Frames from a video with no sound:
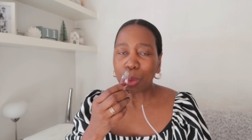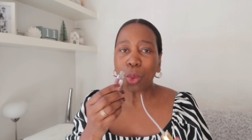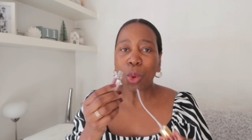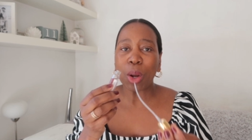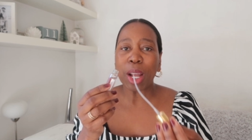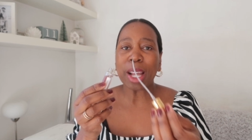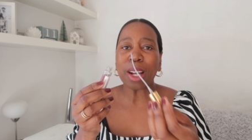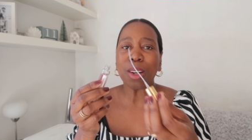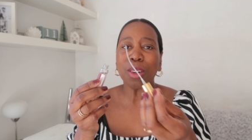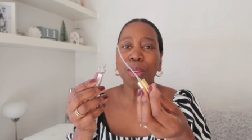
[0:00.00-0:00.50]

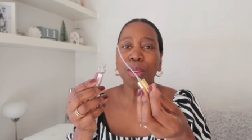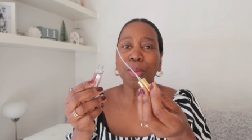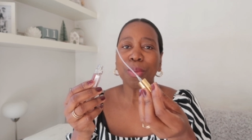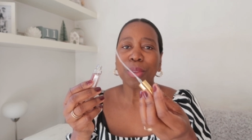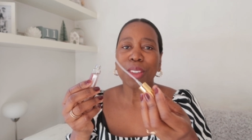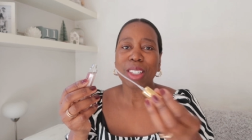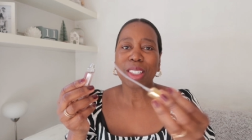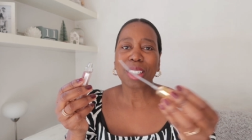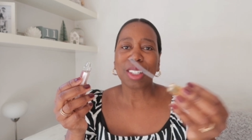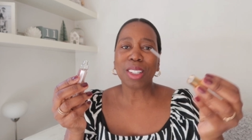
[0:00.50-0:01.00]
Wow
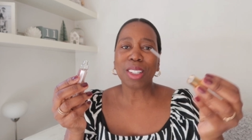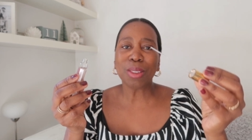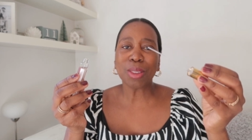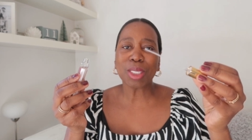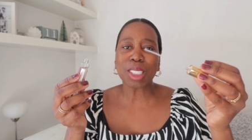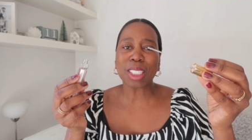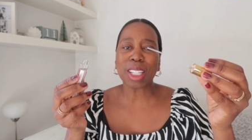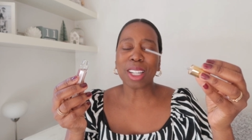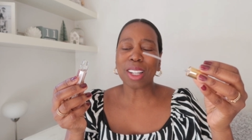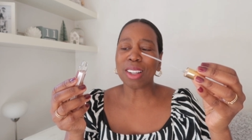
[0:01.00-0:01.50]

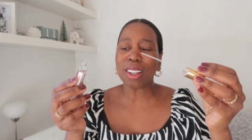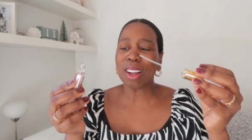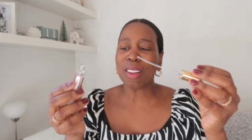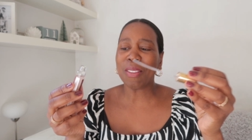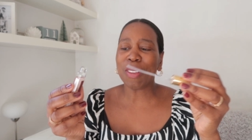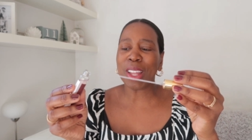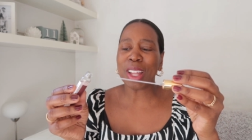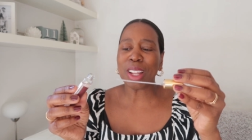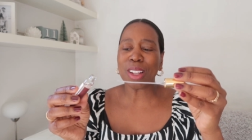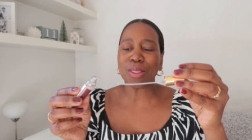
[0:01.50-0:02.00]
little stick
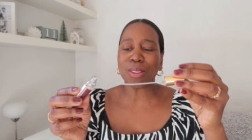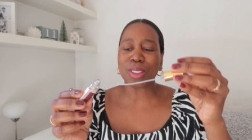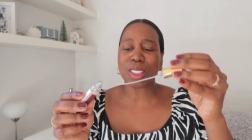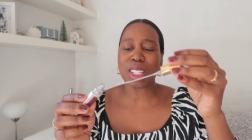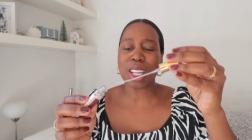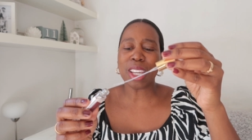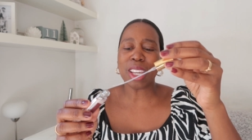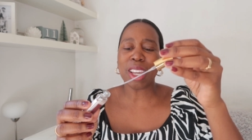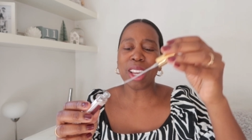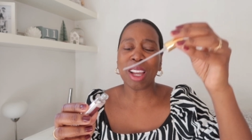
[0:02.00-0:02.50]
like that,
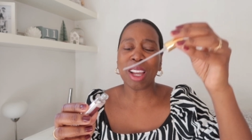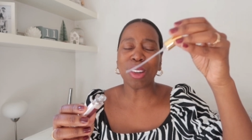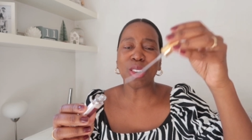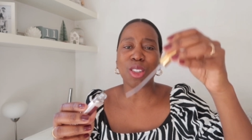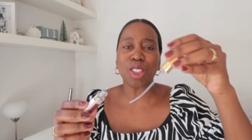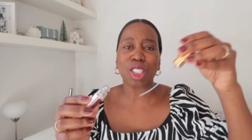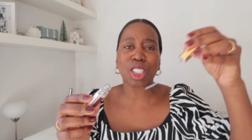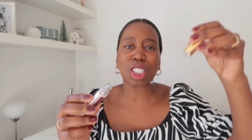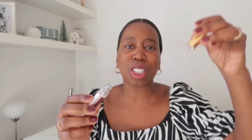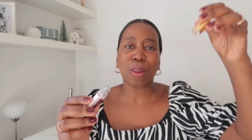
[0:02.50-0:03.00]
take it out,
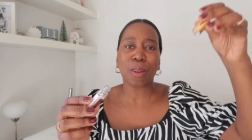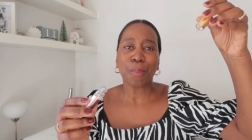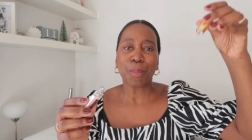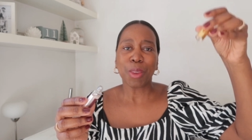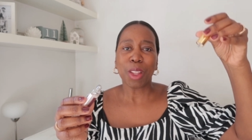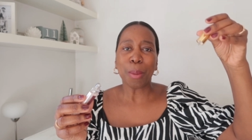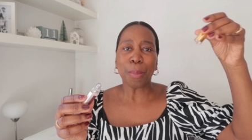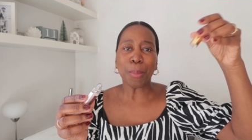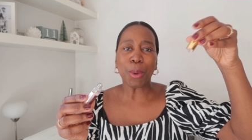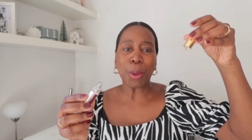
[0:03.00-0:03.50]
you just
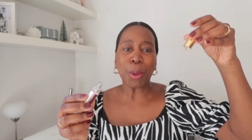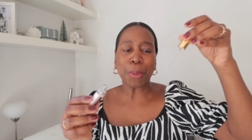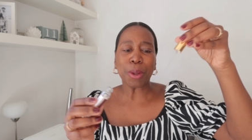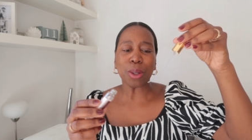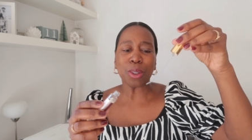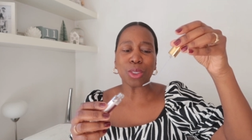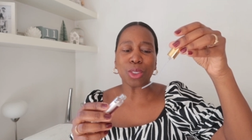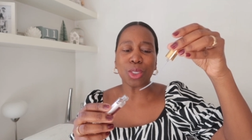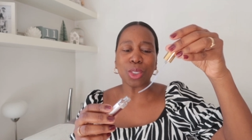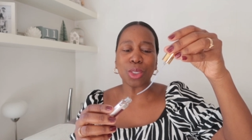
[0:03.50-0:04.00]
pop
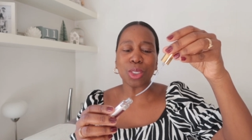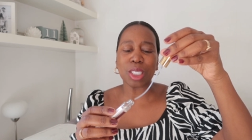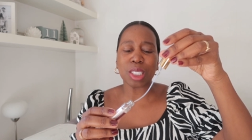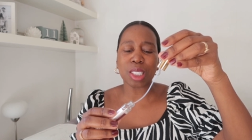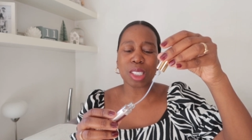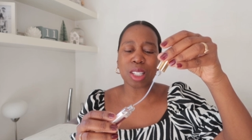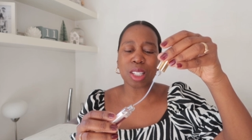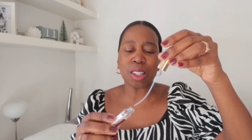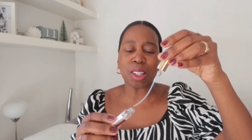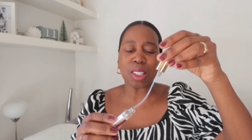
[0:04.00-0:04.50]
it onto the
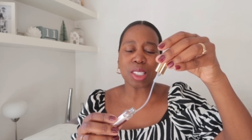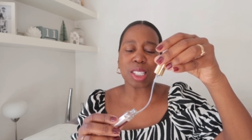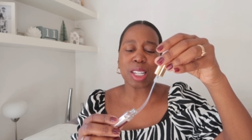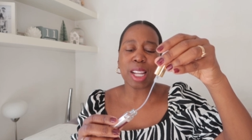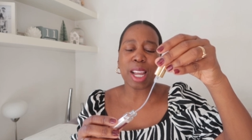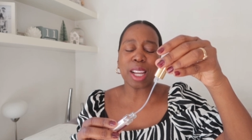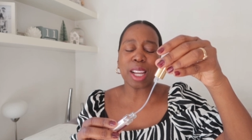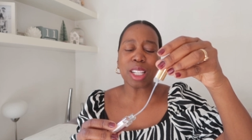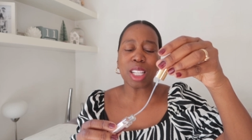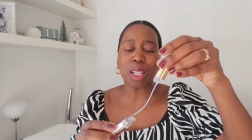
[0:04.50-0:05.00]
stars
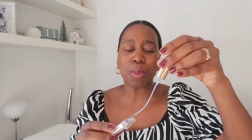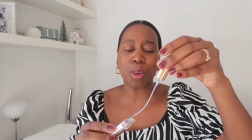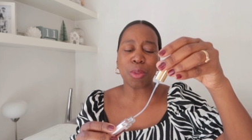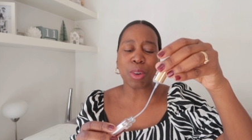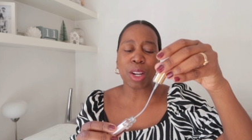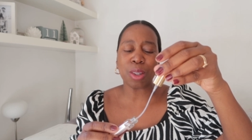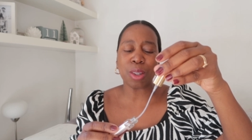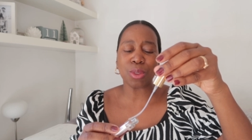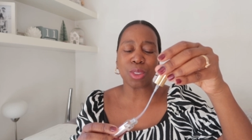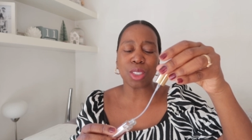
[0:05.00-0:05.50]
and hang them
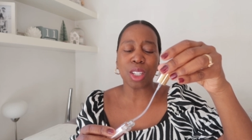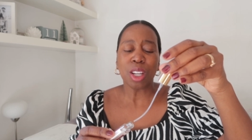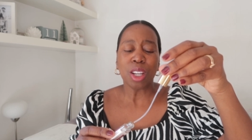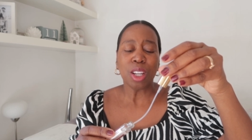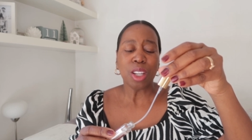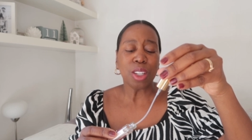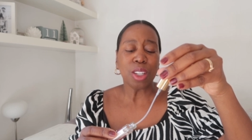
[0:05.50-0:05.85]
around.